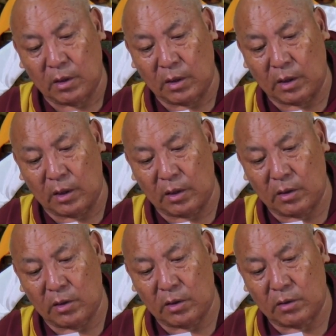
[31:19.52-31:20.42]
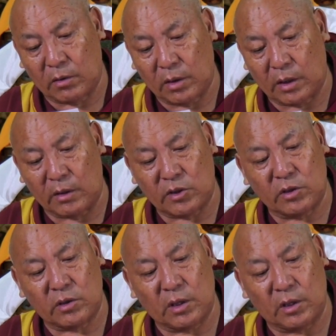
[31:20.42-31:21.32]
and uh, are
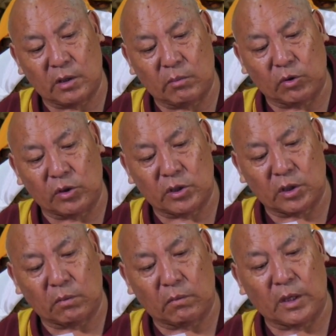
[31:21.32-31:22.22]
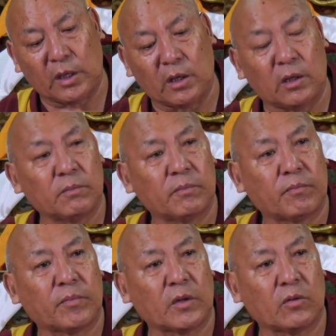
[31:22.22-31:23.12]
essential in the Bodhisattva vehicle.
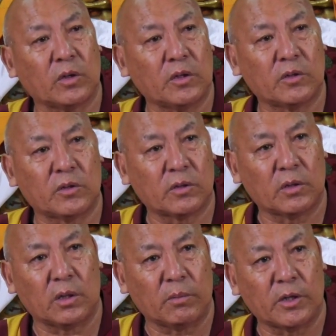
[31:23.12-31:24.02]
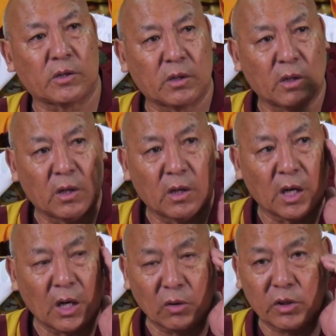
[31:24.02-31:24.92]
So this is a little bit
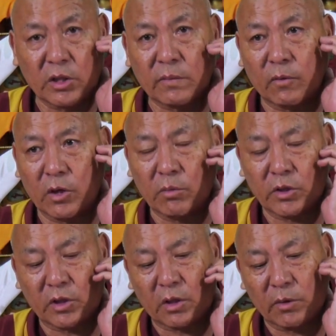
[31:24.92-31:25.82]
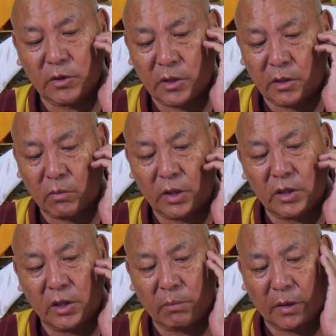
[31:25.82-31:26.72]
how these four immeasurables are
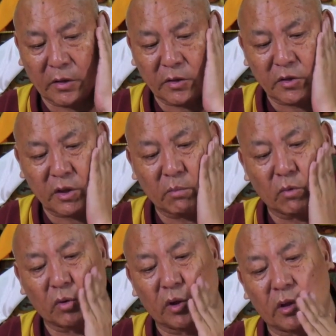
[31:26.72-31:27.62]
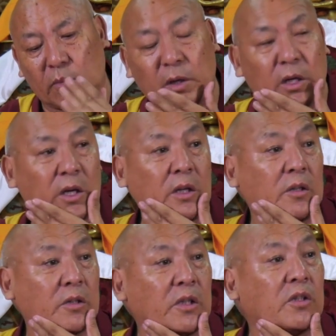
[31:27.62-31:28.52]
widely practiced in both in the Pali and
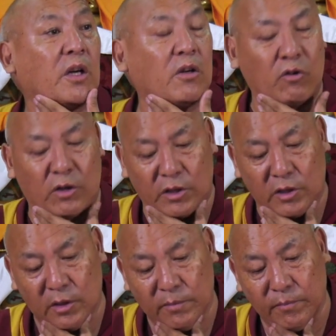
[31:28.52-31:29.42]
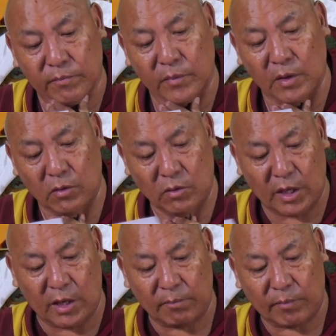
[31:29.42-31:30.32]
the Sanskrit tradition.
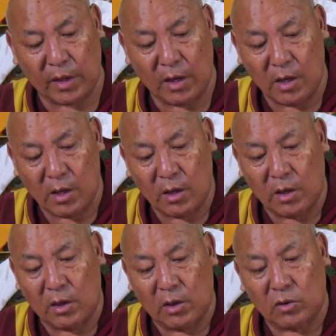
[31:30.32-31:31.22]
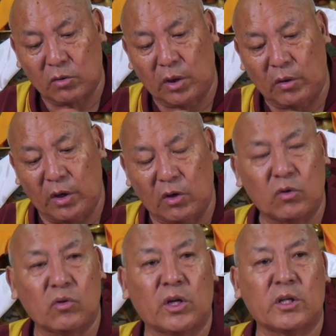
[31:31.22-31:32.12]
Okay? So now, you know,
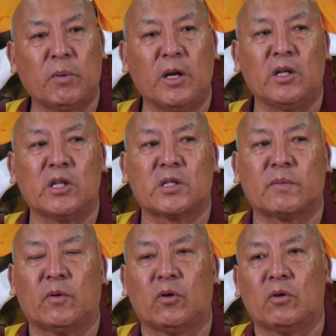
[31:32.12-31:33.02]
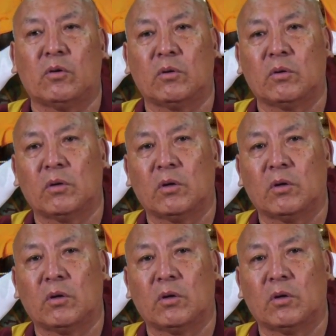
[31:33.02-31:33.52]
to, to explain these four